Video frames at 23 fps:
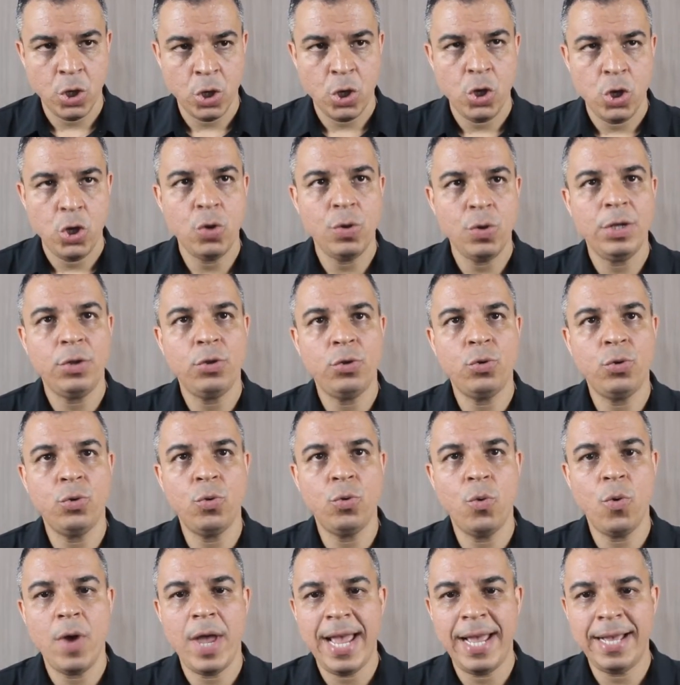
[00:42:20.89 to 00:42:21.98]
you need to
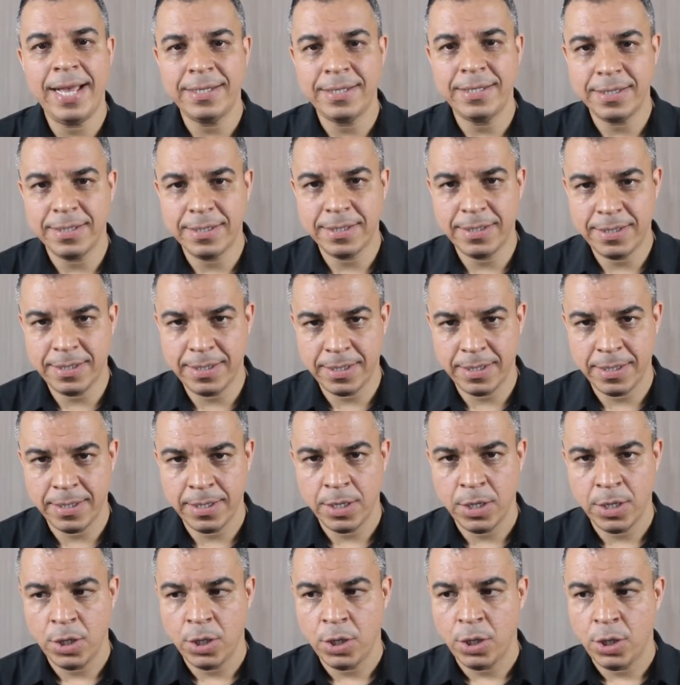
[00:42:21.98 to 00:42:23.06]
ask,
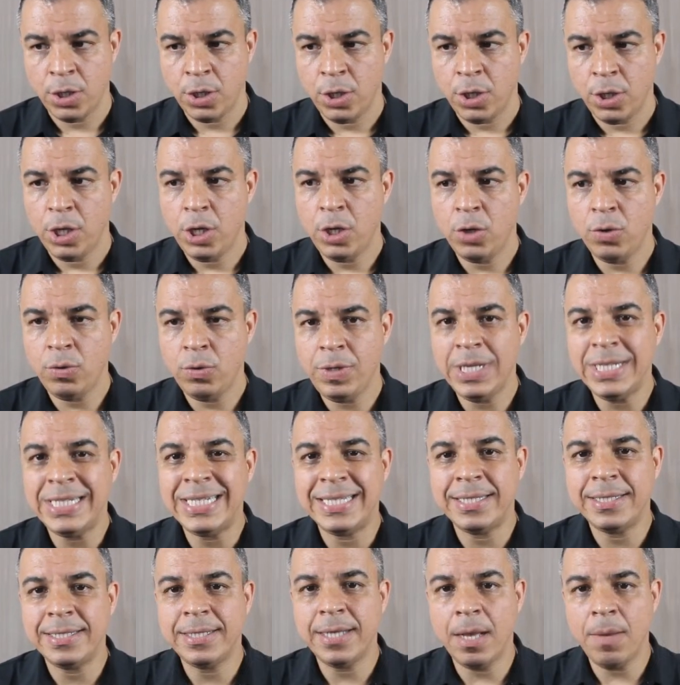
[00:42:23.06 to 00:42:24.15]
you need
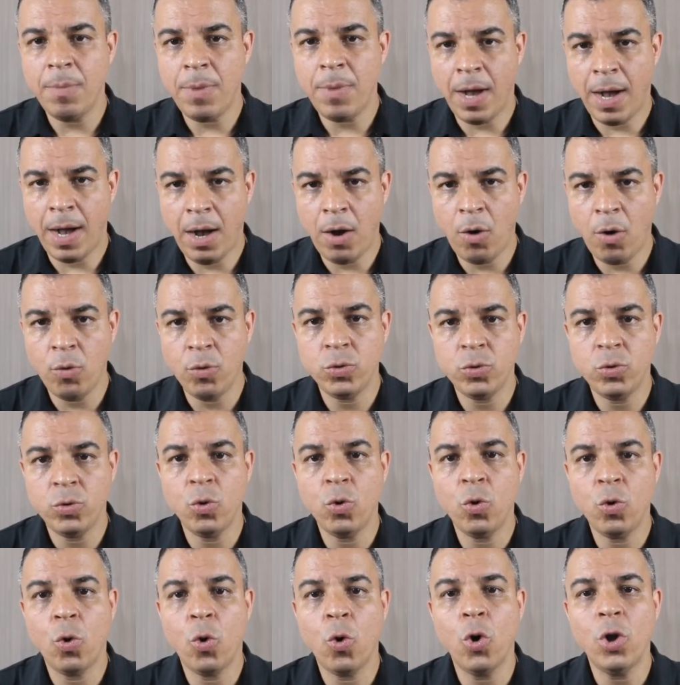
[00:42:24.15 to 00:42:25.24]
somehow to
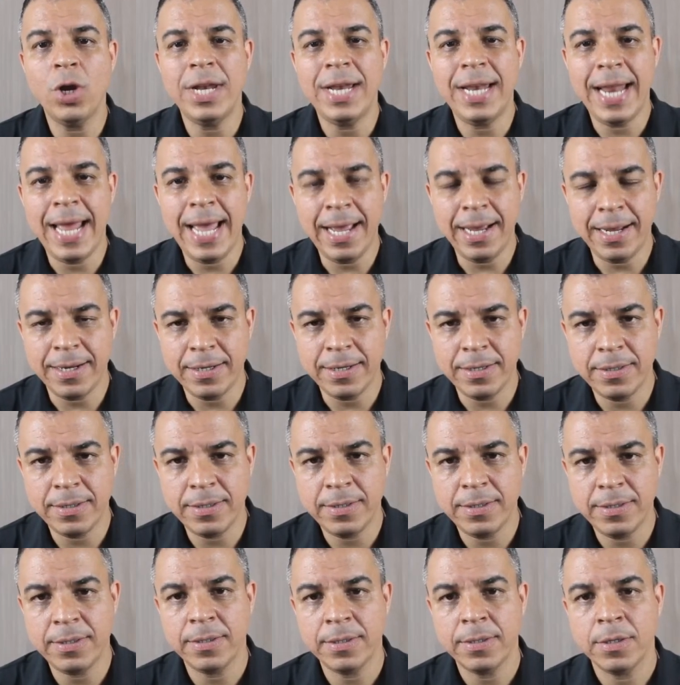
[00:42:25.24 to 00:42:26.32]
connect
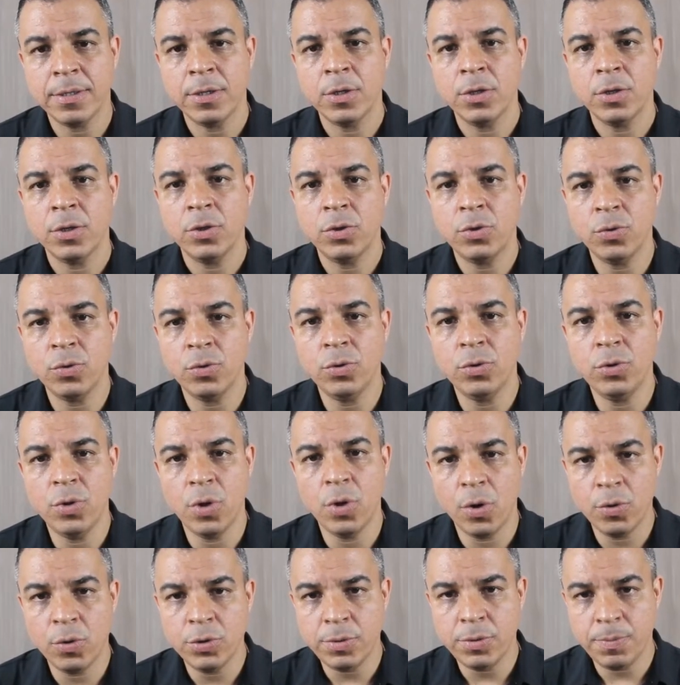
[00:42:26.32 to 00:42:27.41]
to
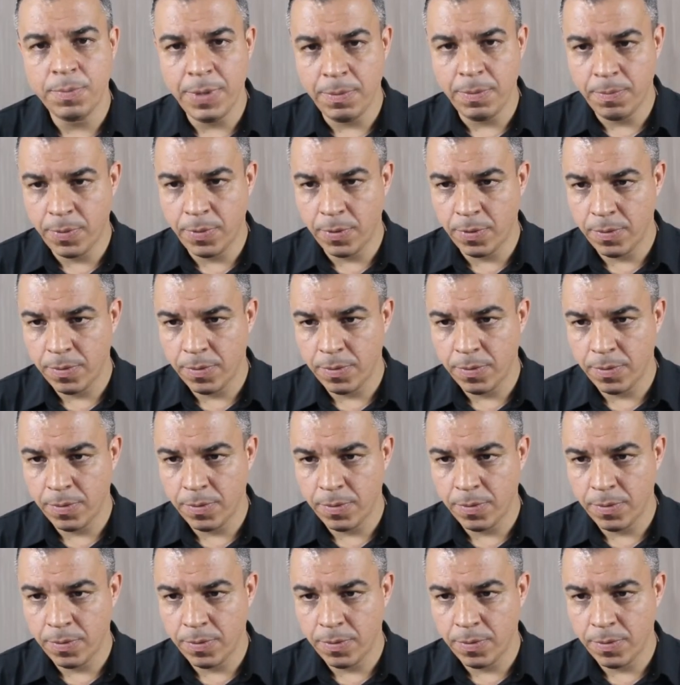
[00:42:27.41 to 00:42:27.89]
those people.